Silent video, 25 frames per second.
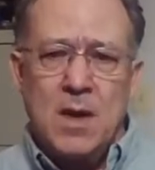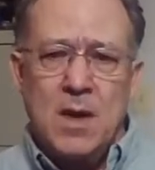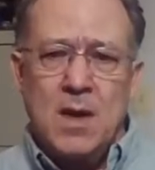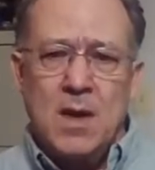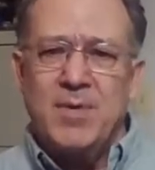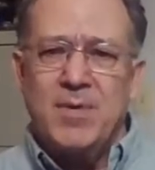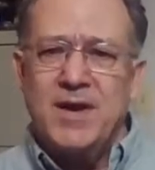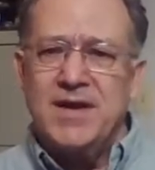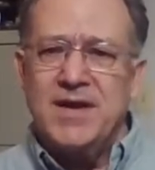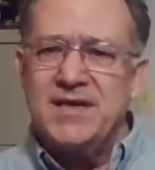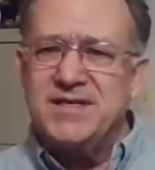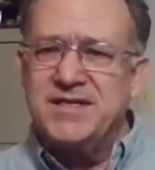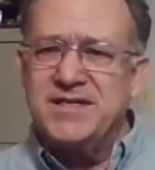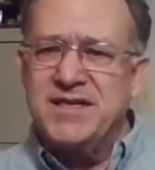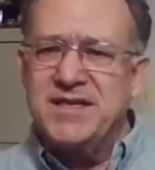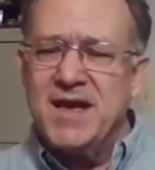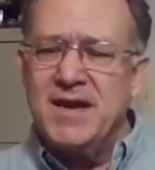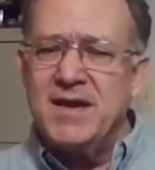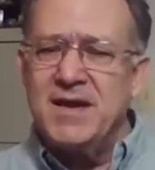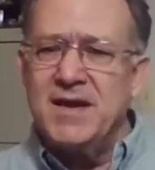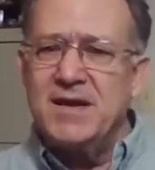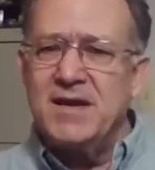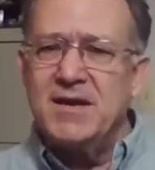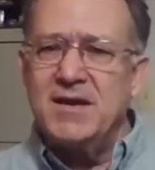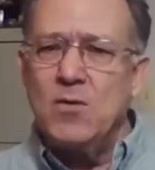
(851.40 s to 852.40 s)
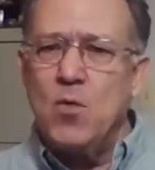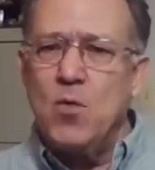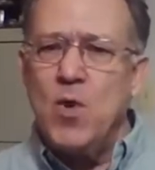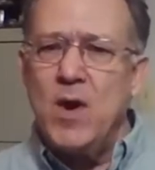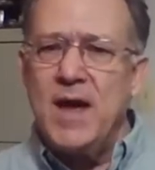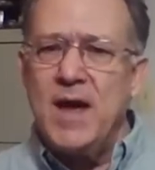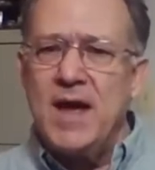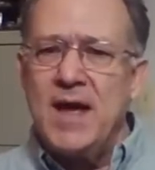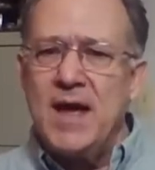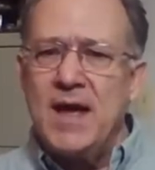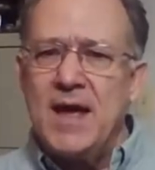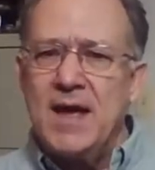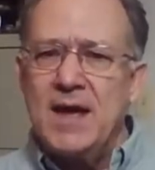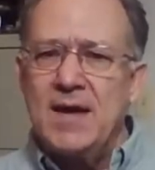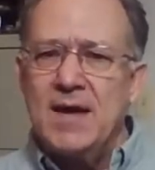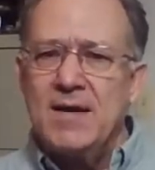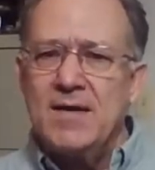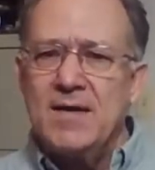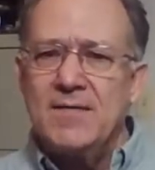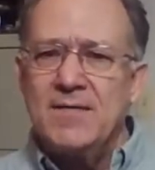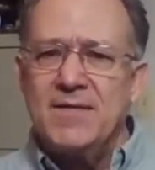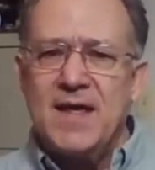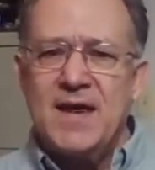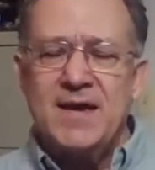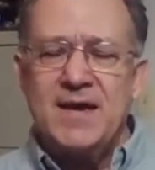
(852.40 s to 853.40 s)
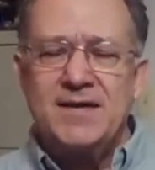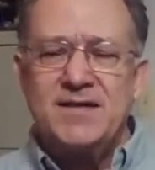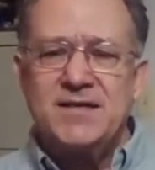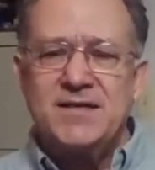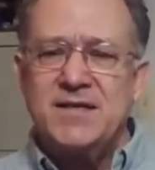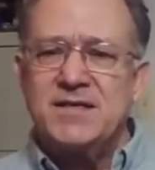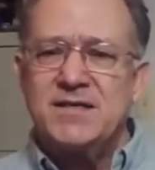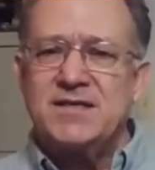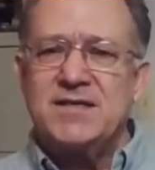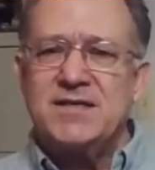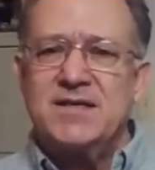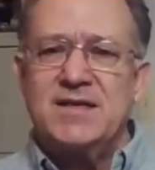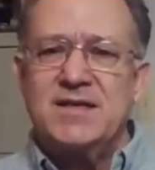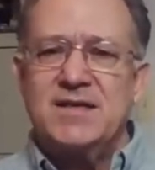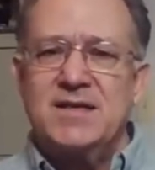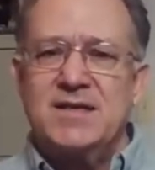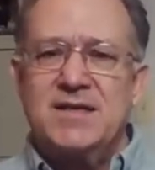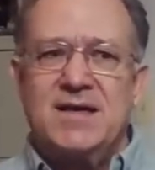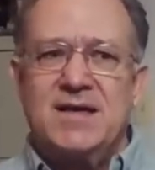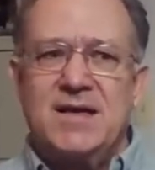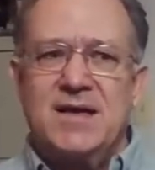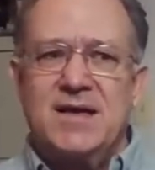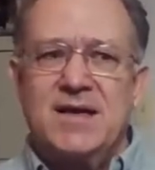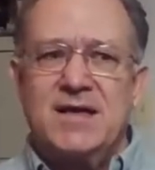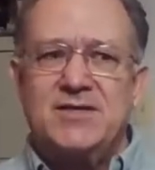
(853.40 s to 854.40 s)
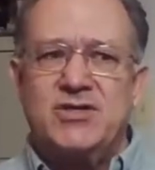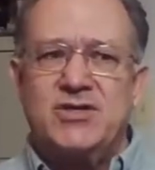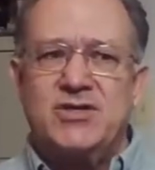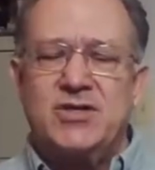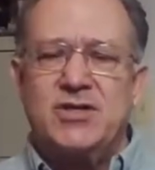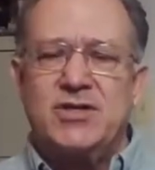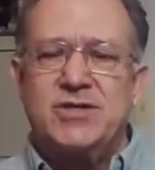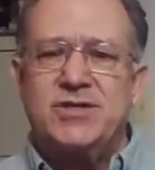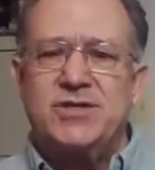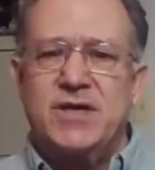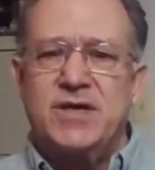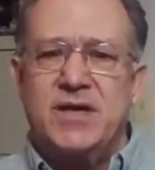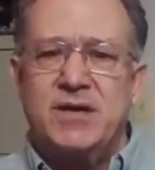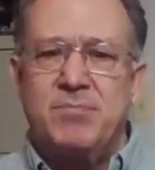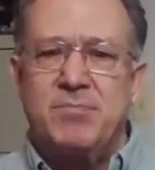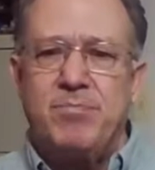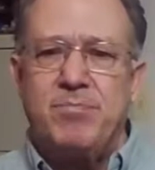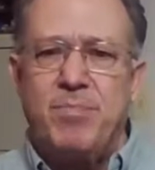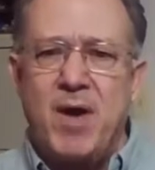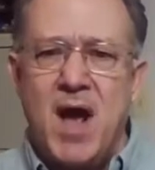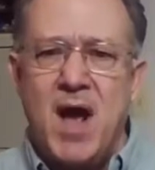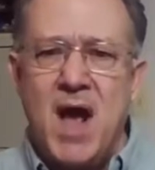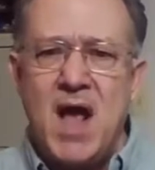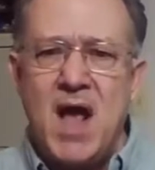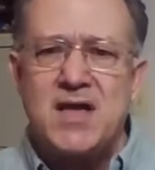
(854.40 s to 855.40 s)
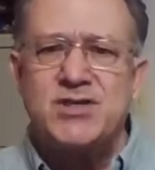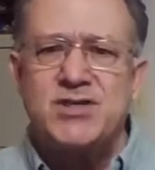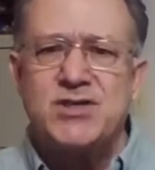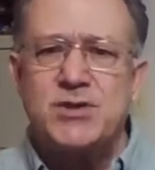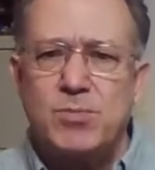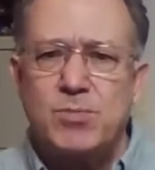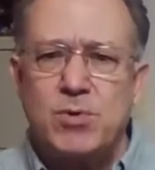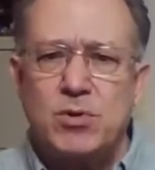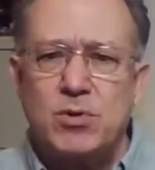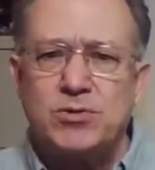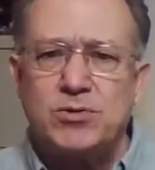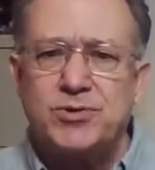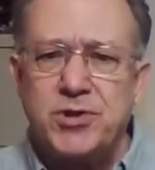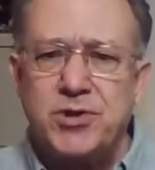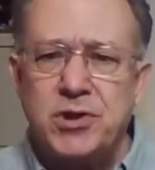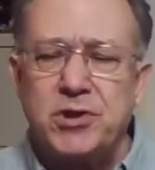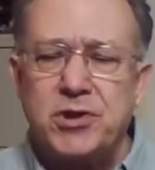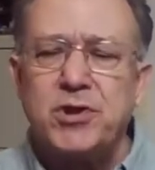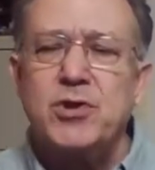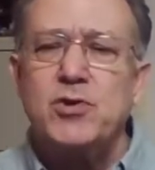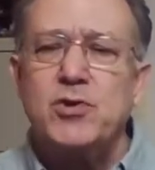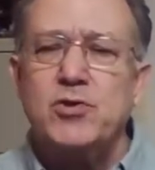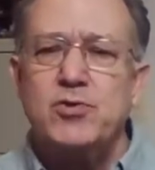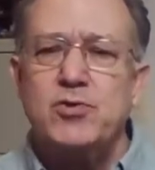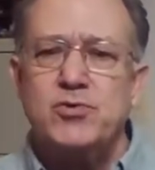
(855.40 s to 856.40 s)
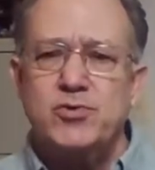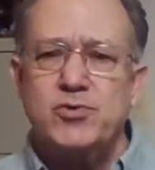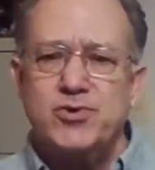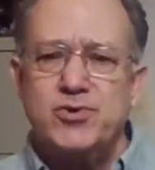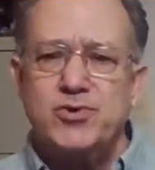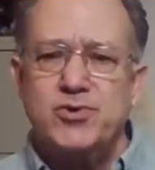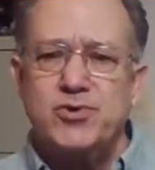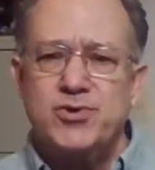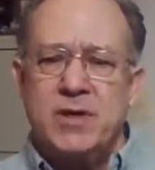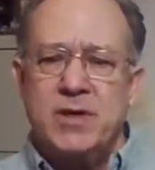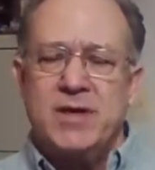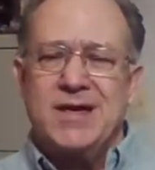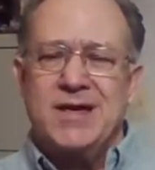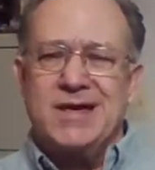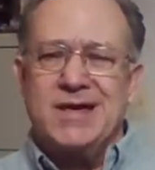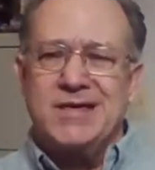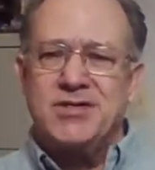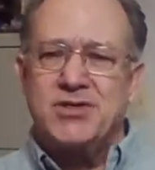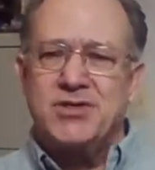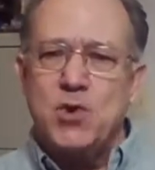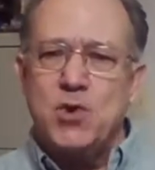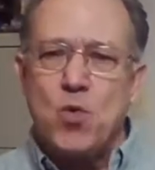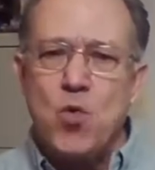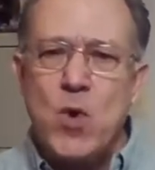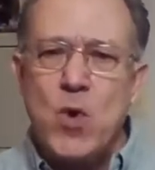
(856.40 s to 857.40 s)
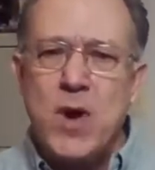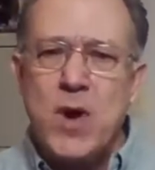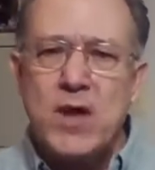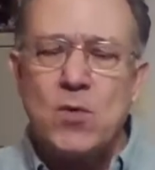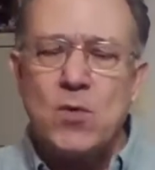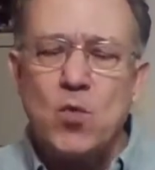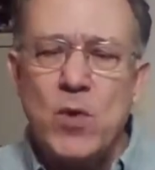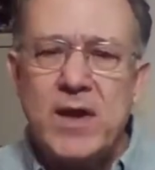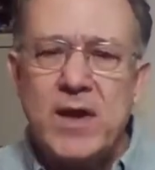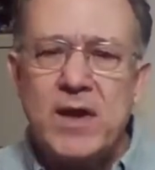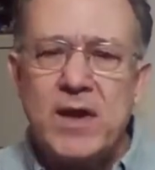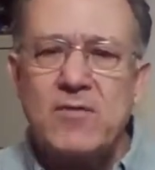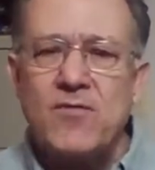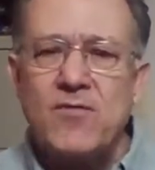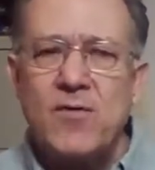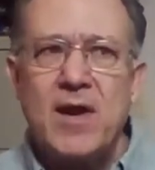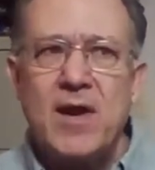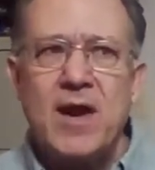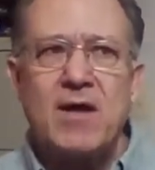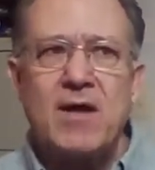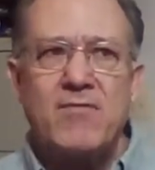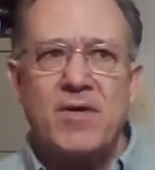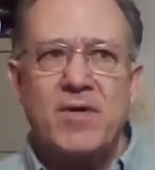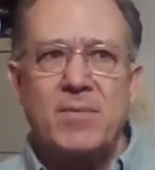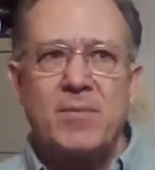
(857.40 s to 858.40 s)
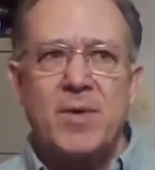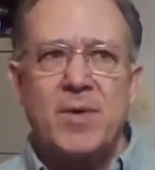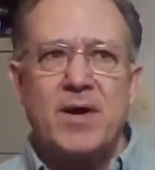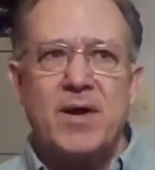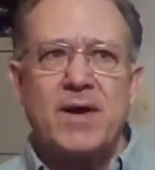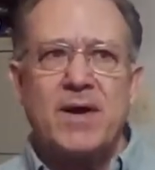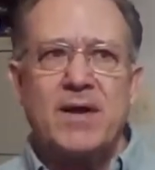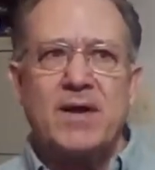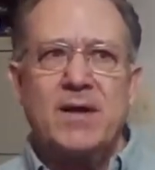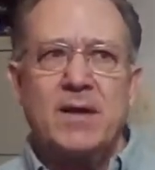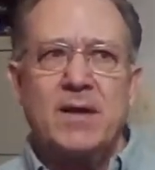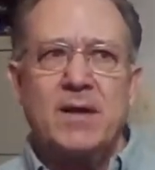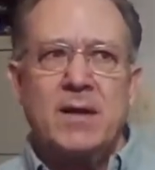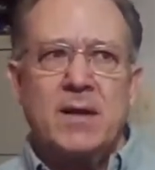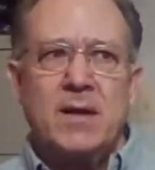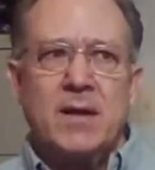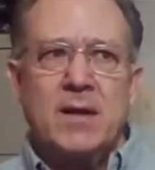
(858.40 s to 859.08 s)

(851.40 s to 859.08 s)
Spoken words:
but he's done it in a way that it's just impossible to lose. It's a win-win for everybody.